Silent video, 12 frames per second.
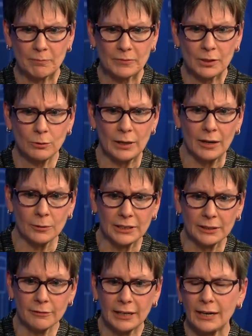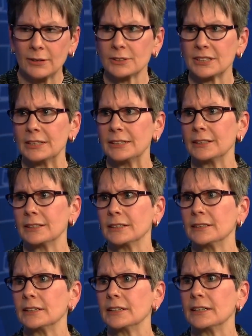crowding of housing
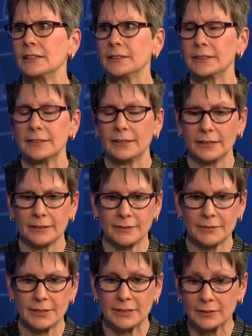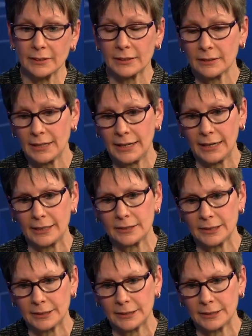and things like that.